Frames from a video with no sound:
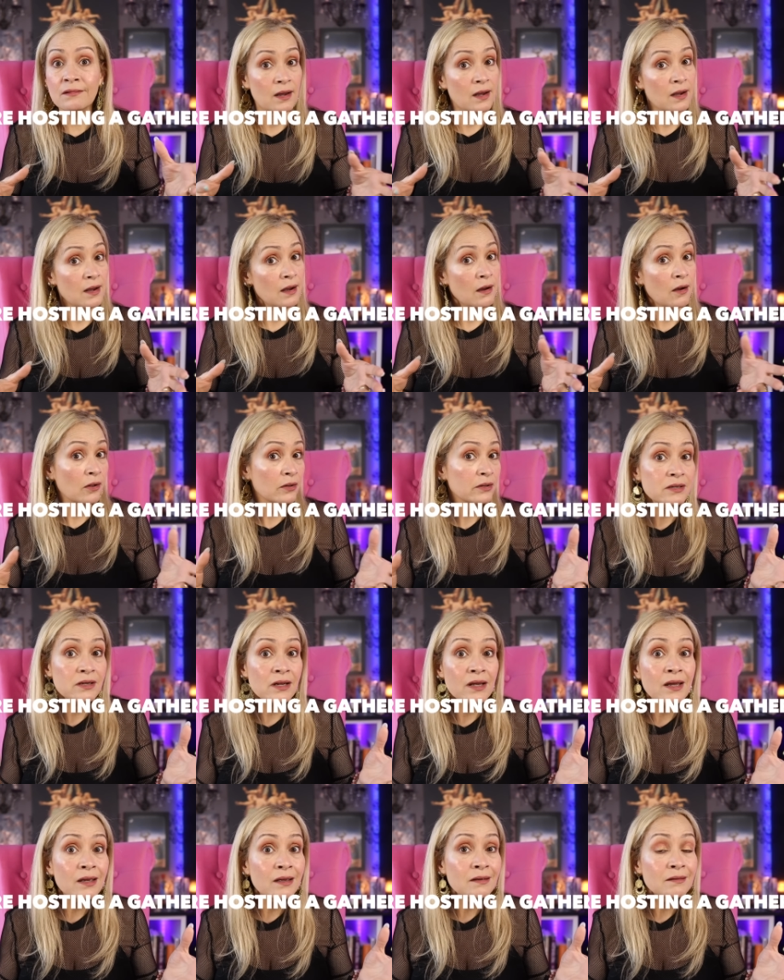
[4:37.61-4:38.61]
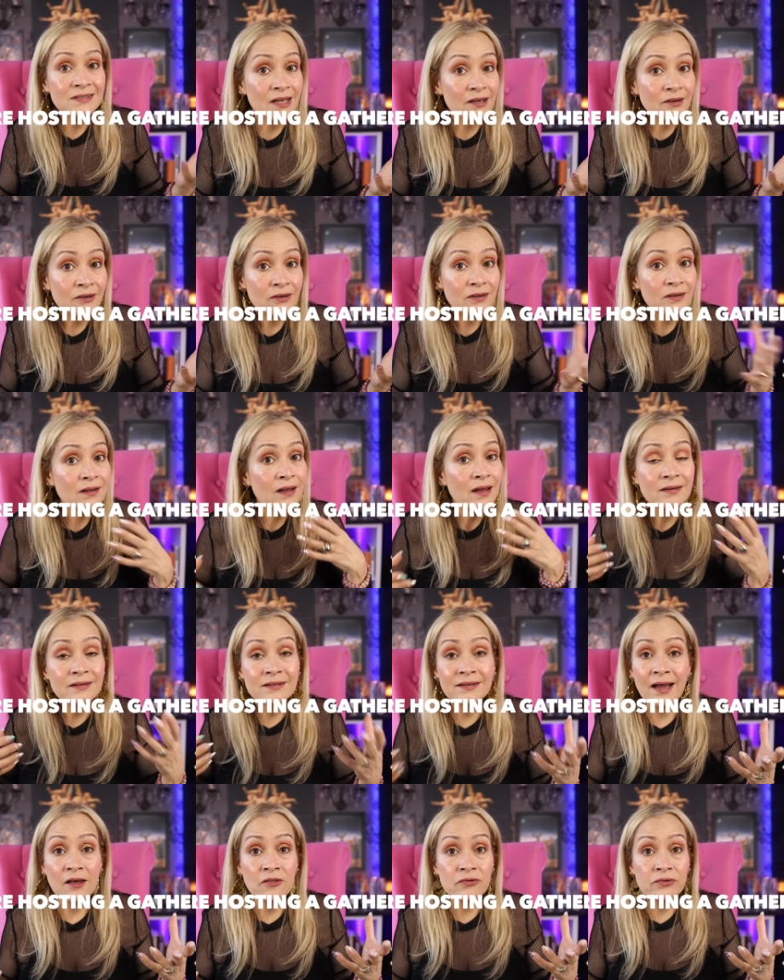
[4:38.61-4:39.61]
a holiday, dinner,
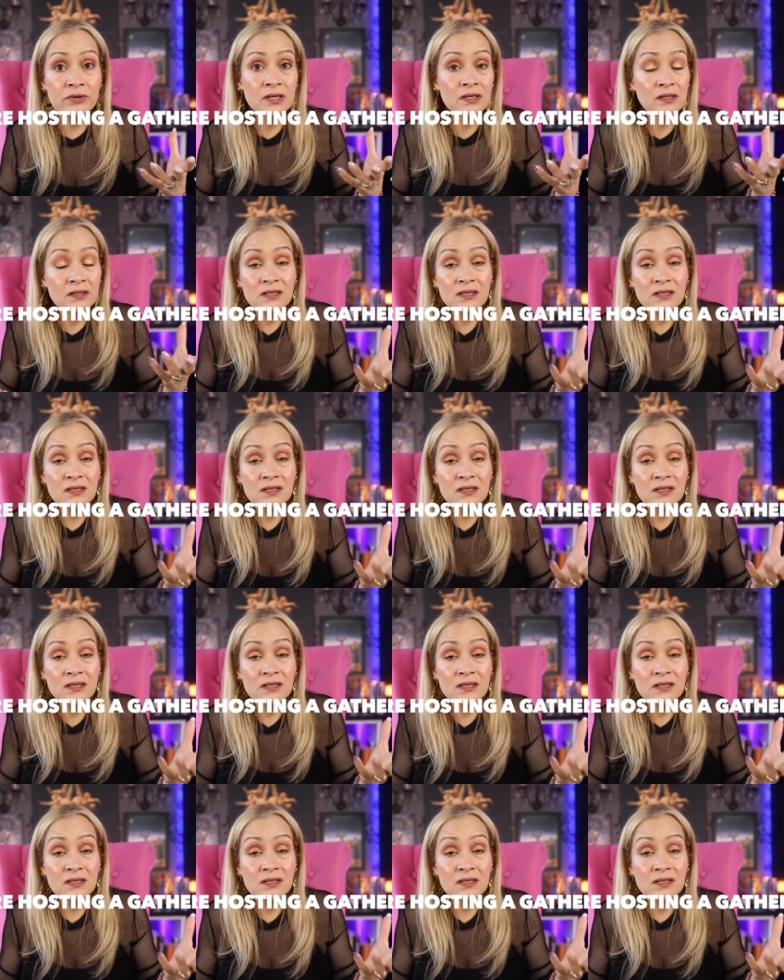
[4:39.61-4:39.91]
gathering,